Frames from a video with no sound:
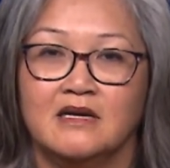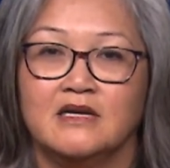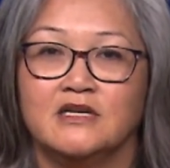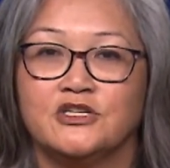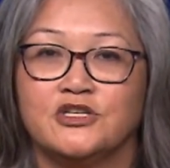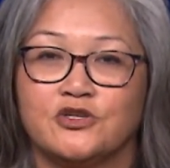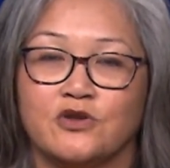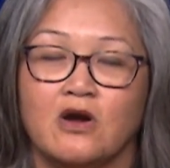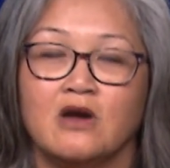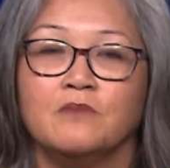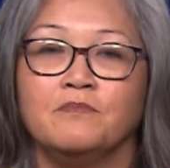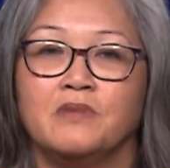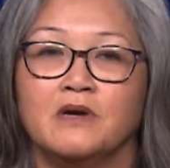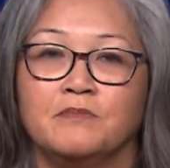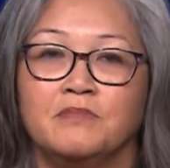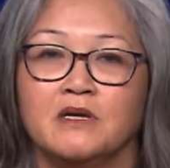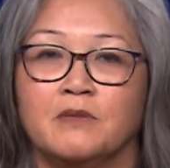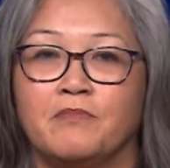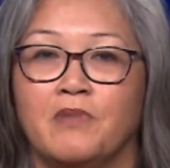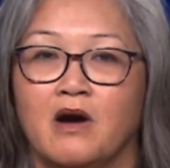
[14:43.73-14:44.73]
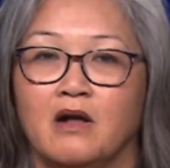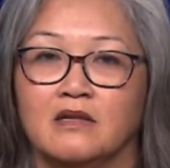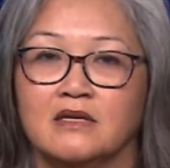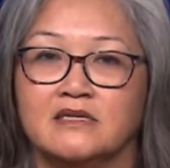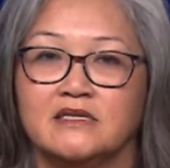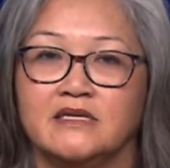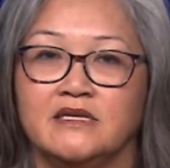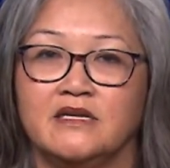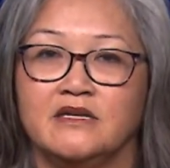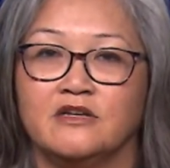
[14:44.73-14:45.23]
Strong public
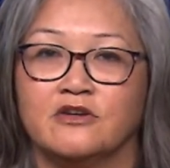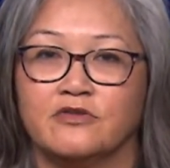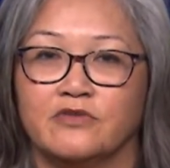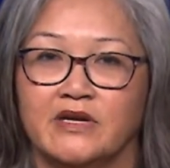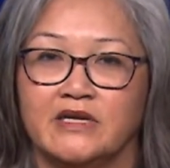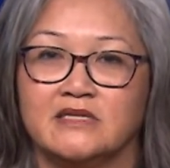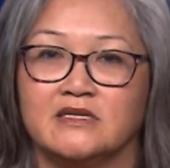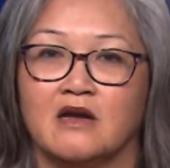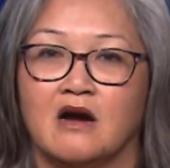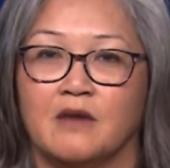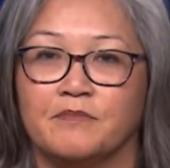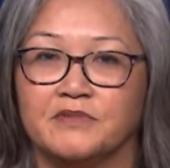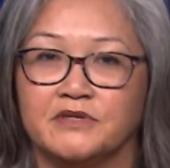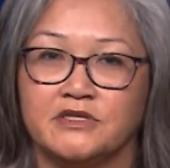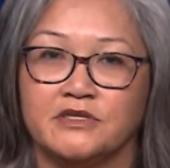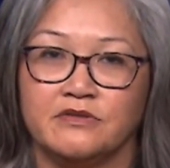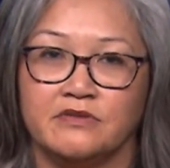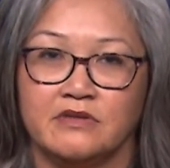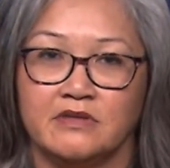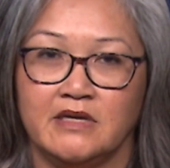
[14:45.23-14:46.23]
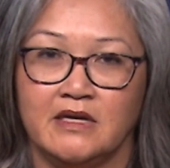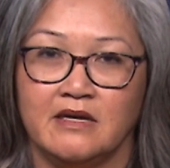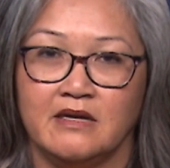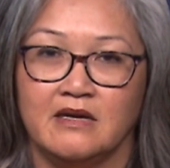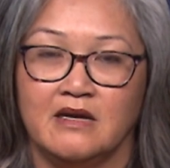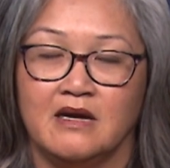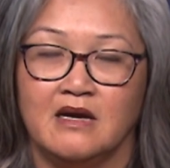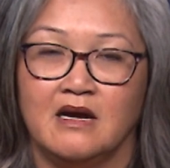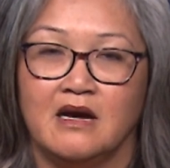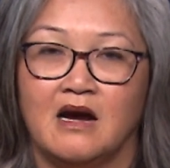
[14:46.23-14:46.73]
policy creates opportunity.
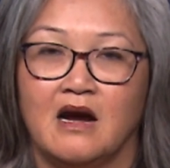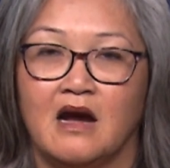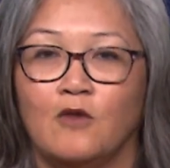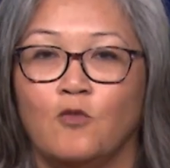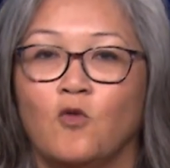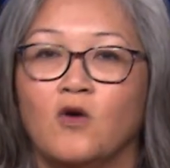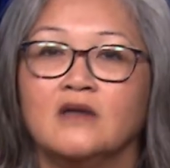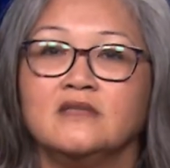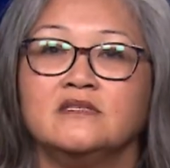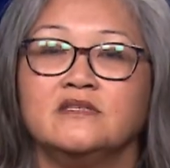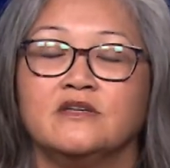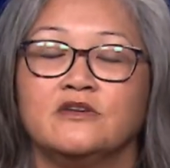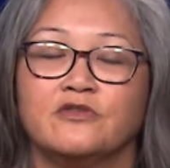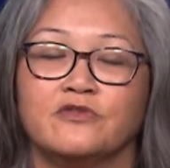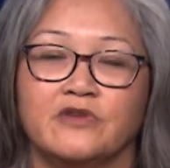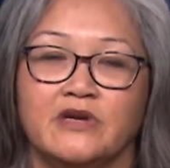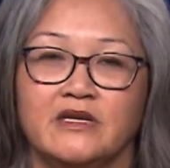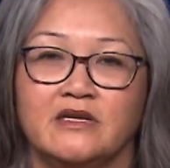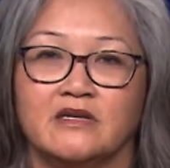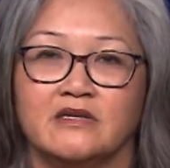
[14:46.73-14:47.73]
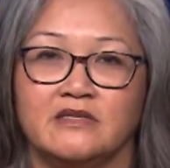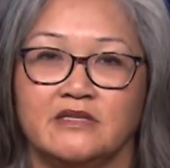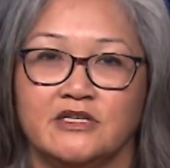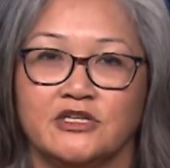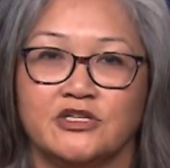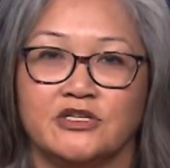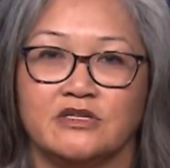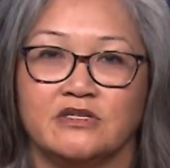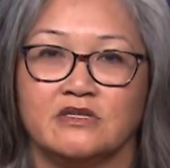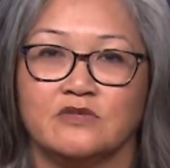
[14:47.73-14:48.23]
I want to create
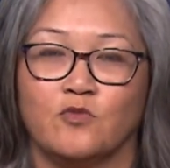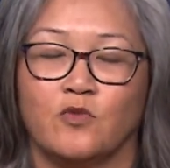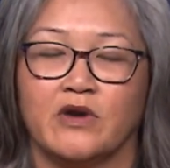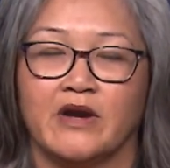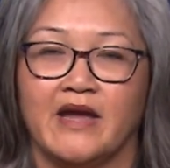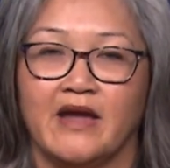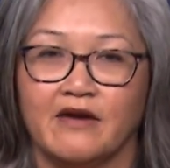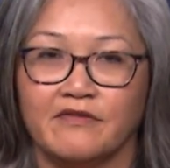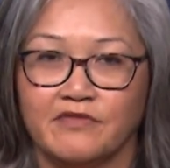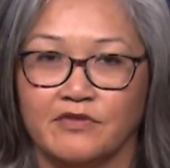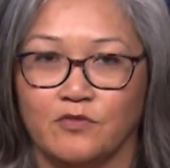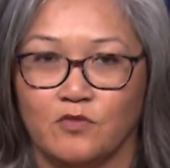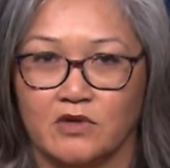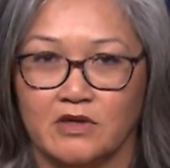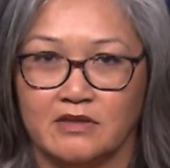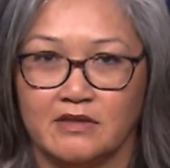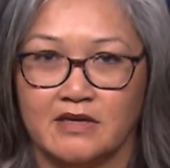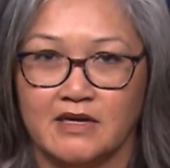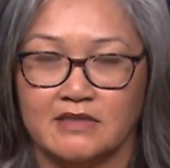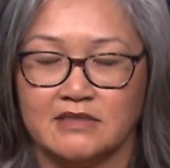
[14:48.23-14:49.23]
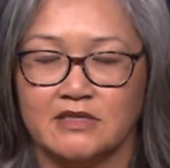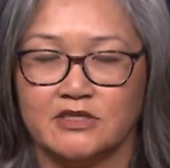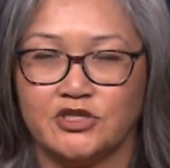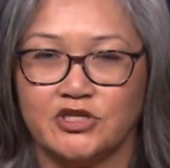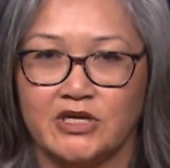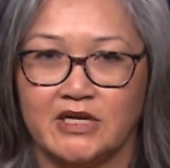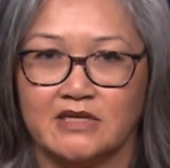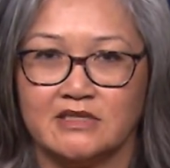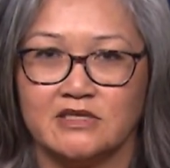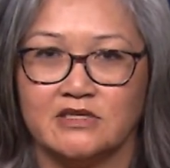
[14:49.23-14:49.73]
conditions where everyone has a
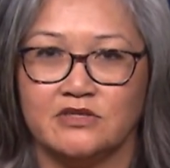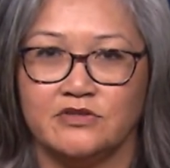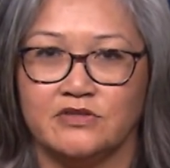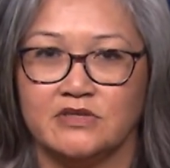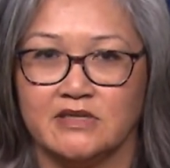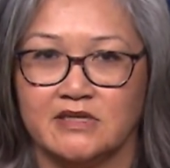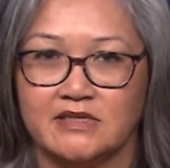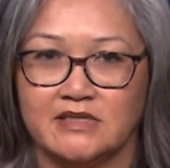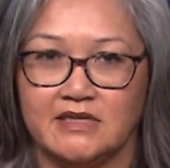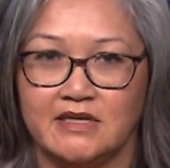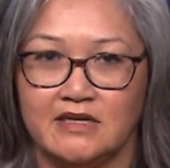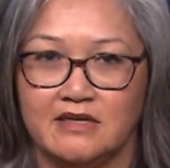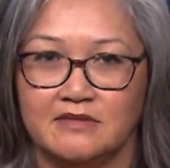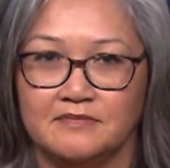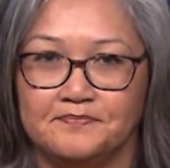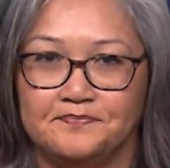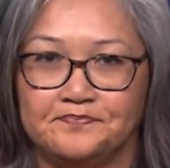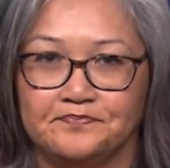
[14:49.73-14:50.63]
chance to succeed.